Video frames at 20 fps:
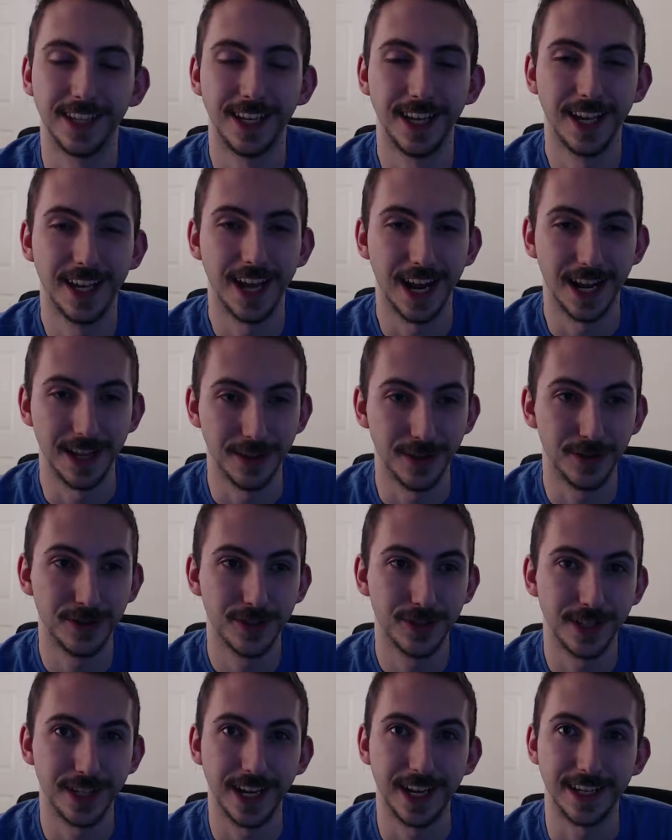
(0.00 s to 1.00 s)
and those are
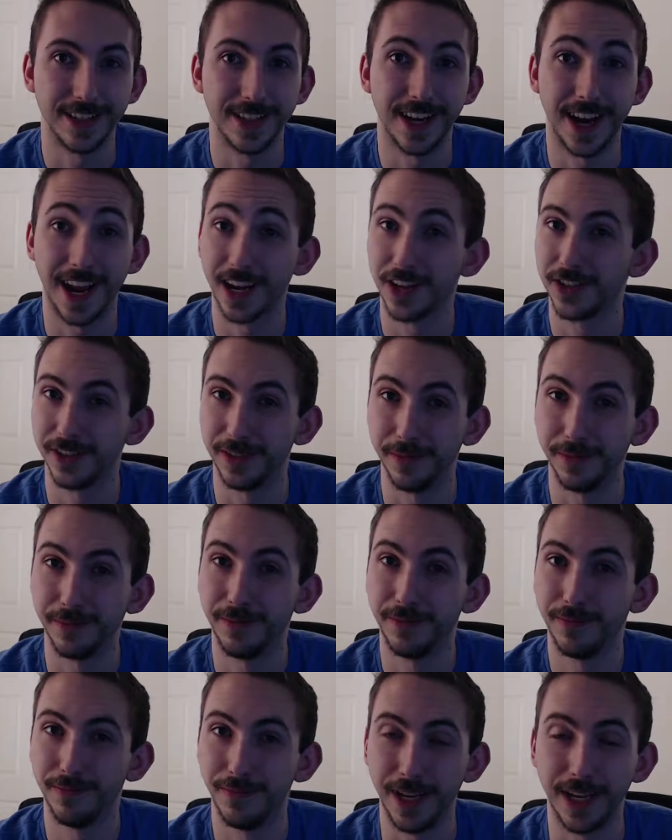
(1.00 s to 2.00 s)
the days that I actually
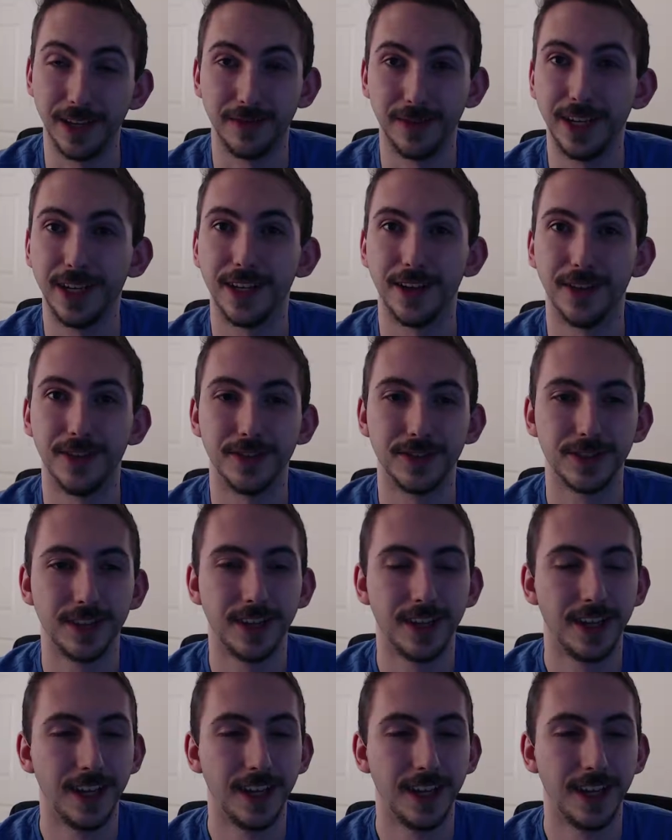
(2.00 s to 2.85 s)
make videos.